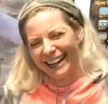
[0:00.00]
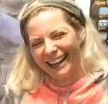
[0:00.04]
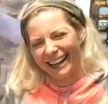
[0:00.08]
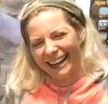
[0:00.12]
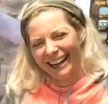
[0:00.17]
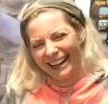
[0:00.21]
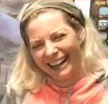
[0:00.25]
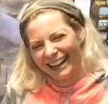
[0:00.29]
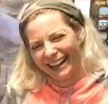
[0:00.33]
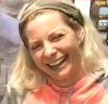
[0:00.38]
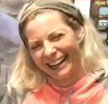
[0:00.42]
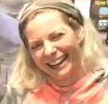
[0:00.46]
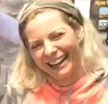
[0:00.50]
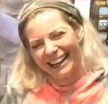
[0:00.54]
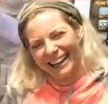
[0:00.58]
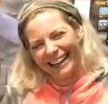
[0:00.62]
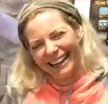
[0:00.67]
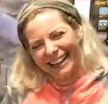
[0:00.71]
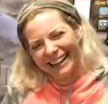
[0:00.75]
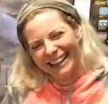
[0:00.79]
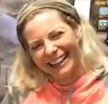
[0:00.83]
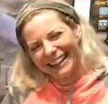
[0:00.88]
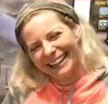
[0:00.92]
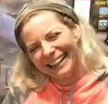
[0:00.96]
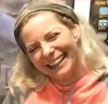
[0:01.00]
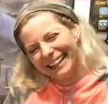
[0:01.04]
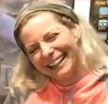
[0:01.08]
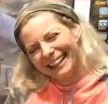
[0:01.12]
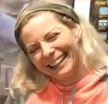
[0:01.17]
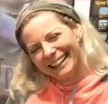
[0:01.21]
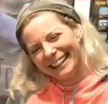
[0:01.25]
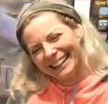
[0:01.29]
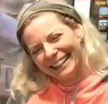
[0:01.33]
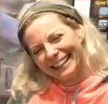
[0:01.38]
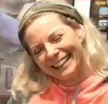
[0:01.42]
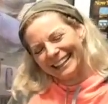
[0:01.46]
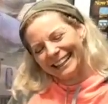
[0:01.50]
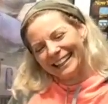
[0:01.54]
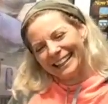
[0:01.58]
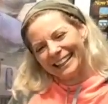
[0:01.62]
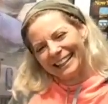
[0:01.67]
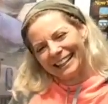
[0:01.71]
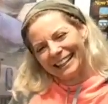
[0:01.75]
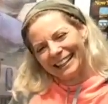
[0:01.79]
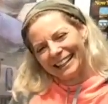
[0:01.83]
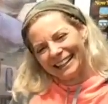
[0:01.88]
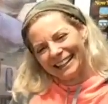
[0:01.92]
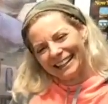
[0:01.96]

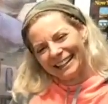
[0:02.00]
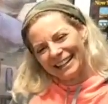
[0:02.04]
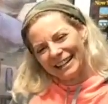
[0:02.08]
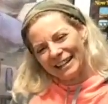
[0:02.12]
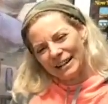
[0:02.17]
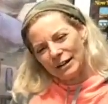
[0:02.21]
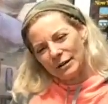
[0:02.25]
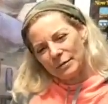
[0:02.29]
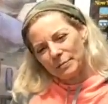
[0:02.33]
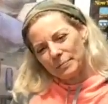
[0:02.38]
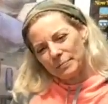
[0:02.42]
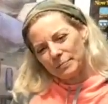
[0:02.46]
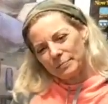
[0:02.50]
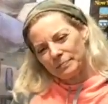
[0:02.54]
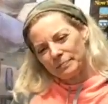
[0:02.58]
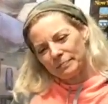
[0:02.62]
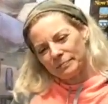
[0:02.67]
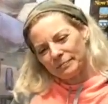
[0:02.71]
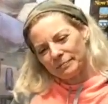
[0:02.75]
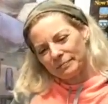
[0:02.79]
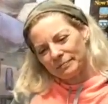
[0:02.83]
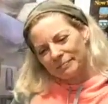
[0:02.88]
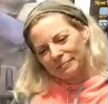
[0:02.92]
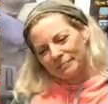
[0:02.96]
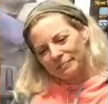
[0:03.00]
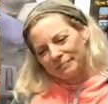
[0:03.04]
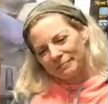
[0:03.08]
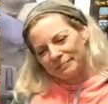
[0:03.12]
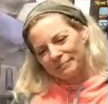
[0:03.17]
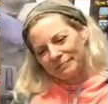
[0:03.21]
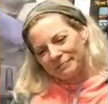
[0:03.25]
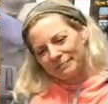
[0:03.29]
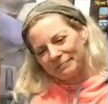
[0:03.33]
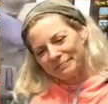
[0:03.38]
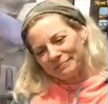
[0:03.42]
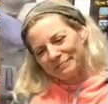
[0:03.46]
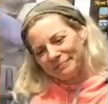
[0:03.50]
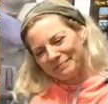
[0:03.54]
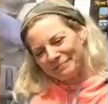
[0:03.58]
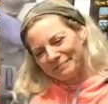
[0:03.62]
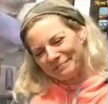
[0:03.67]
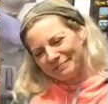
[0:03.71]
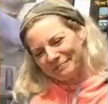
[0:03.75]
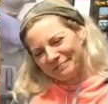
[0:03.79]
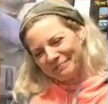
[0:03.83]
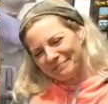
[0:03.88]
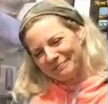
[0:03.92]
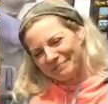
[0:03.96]

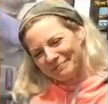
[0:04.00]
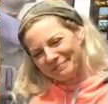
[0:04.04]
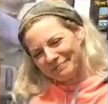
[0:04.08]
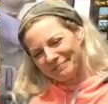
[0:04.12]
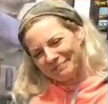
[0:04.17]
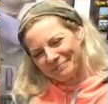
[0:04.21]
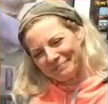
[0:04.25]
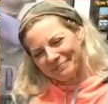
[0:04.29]
Nothing is said.